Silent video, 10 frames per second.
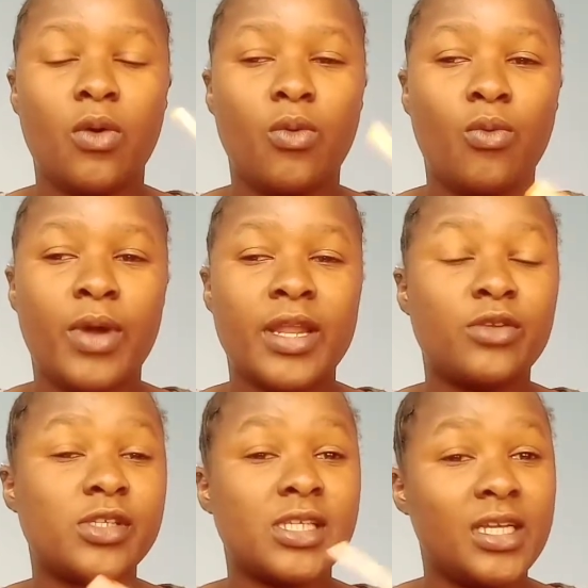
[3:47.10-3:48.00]
when you
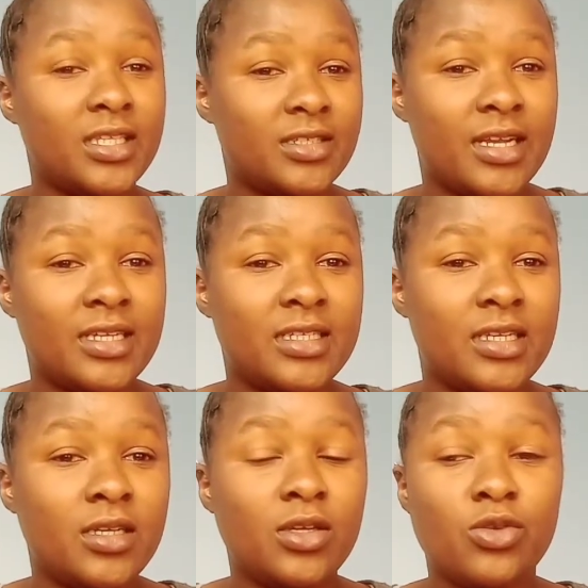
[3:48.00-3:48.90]
start
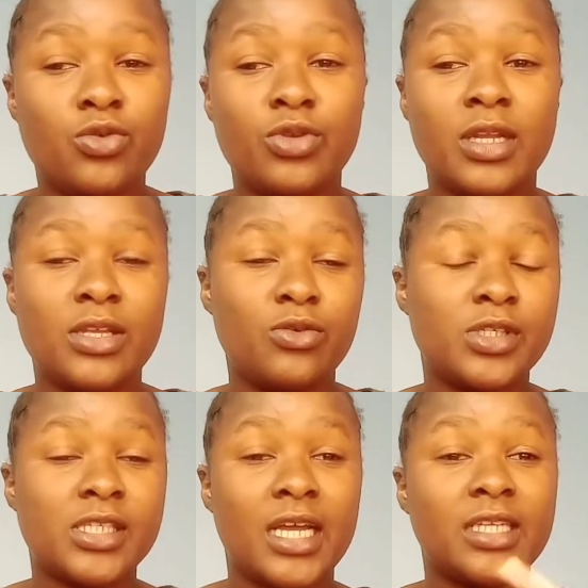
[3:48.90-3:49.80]
writing, you
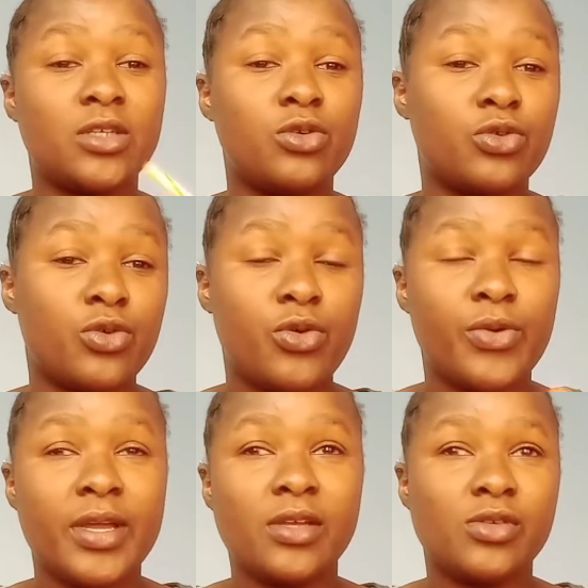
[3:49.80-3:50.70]
start
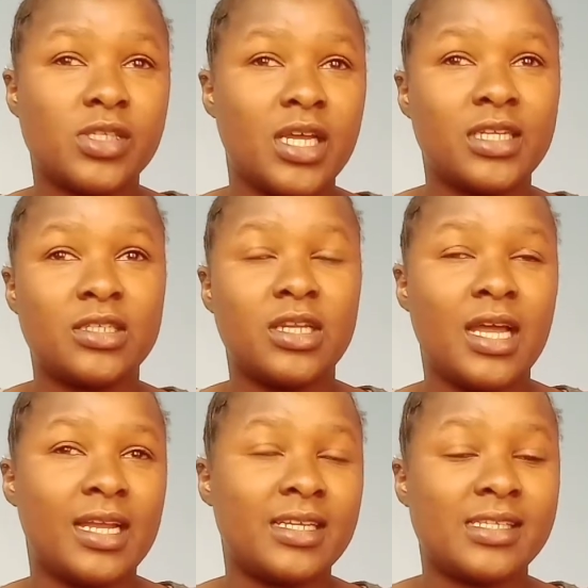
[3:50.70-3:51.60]
growing, you start
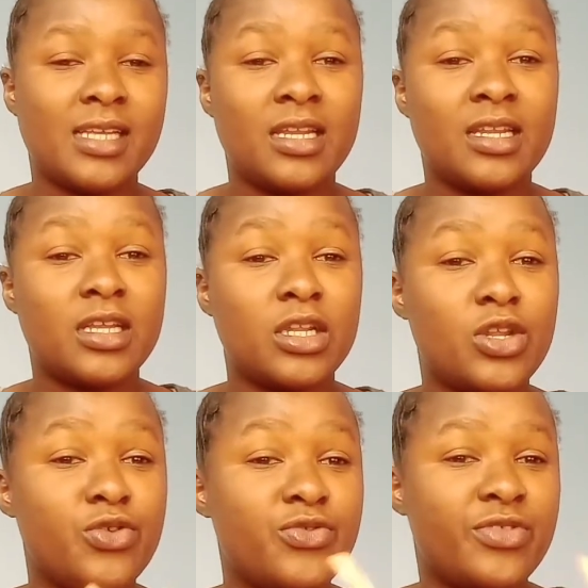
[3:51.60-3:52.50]
understanding
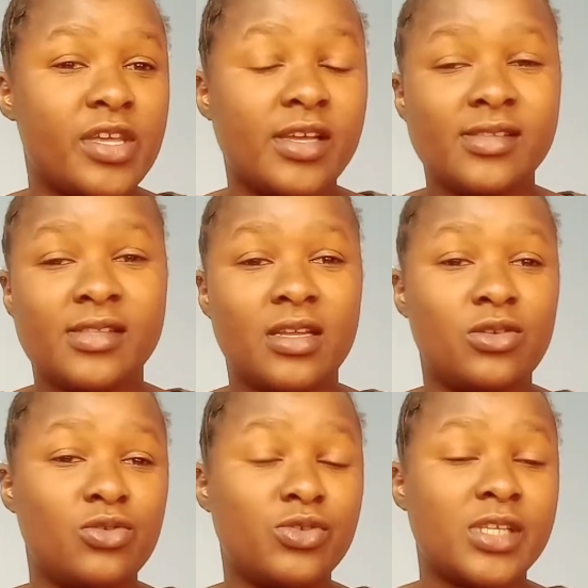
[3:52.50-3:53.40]
new things, the
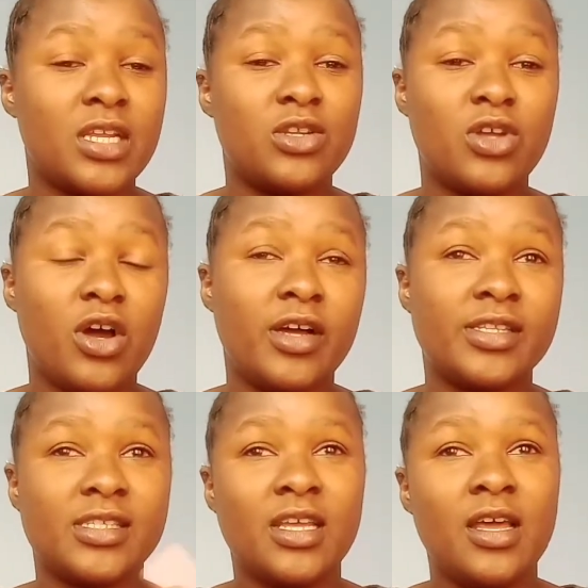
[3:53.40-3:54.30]
do's and
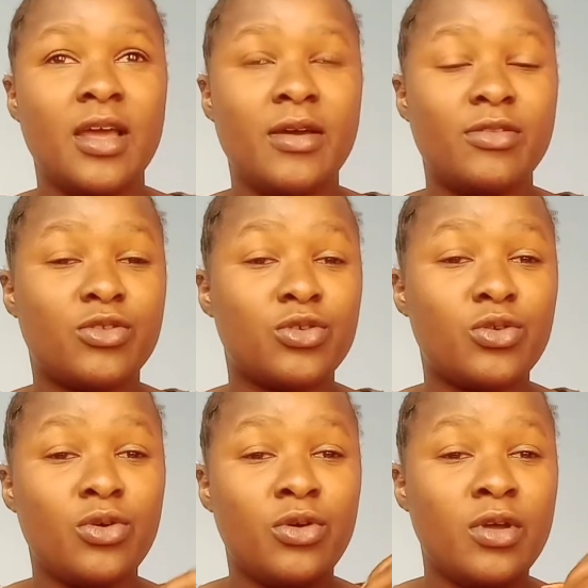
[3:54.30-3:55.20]
don'ts,
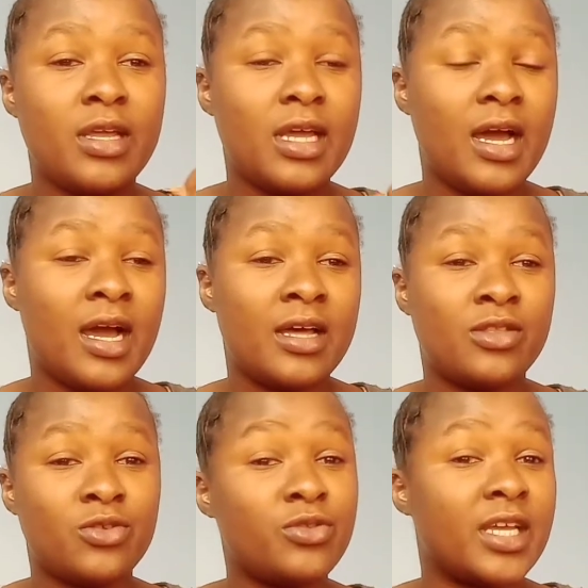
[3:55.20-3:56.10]
through
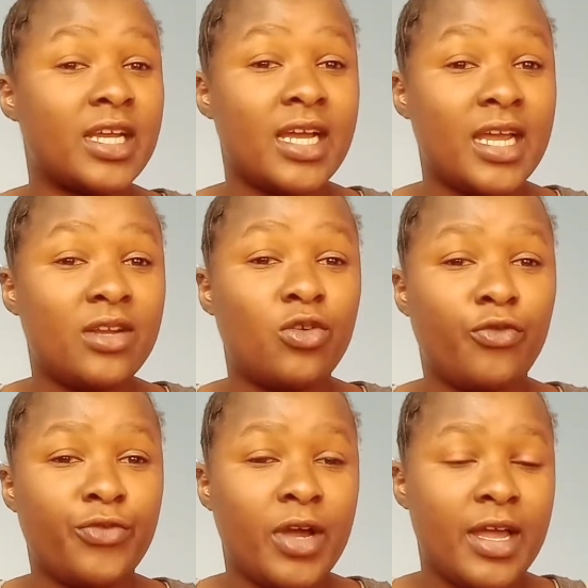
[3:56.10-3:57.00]
the guide
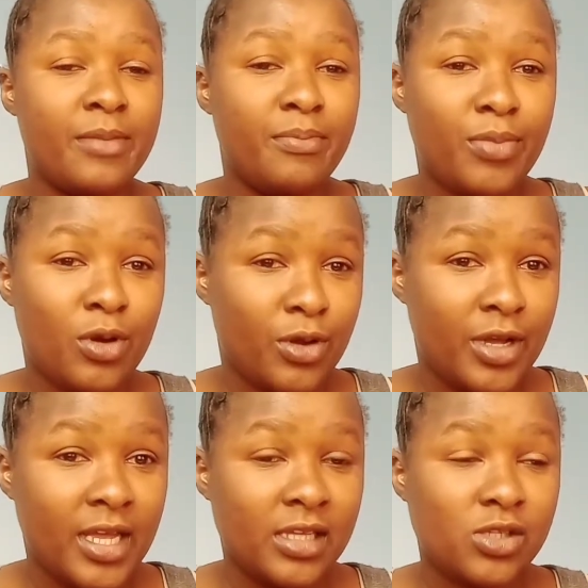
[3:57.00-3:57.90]
of your
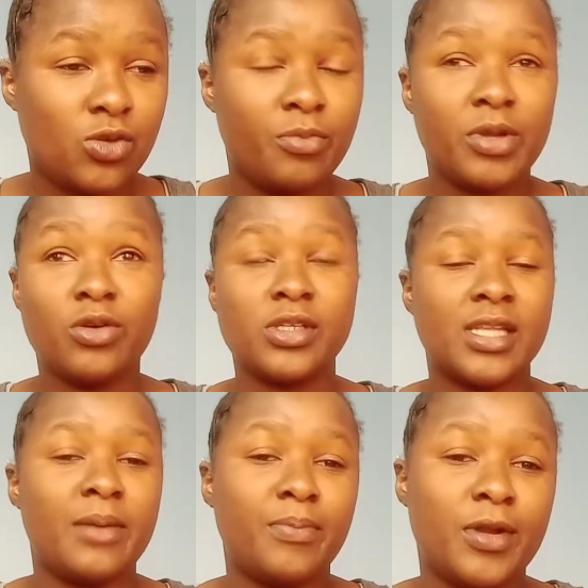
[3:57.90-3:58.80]
employer. So because
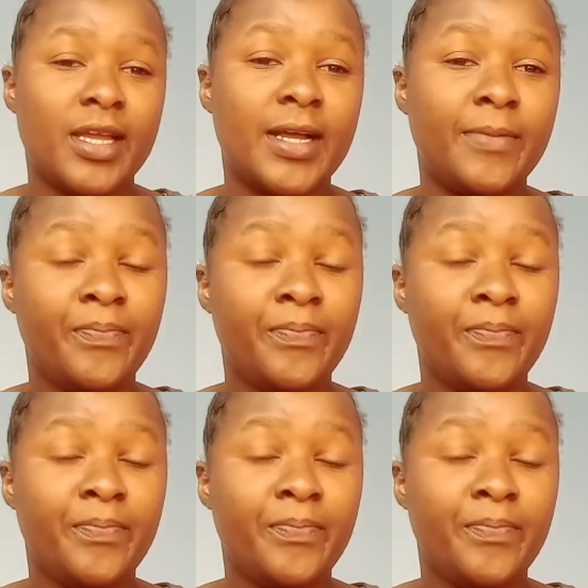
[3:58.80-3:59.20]
the employer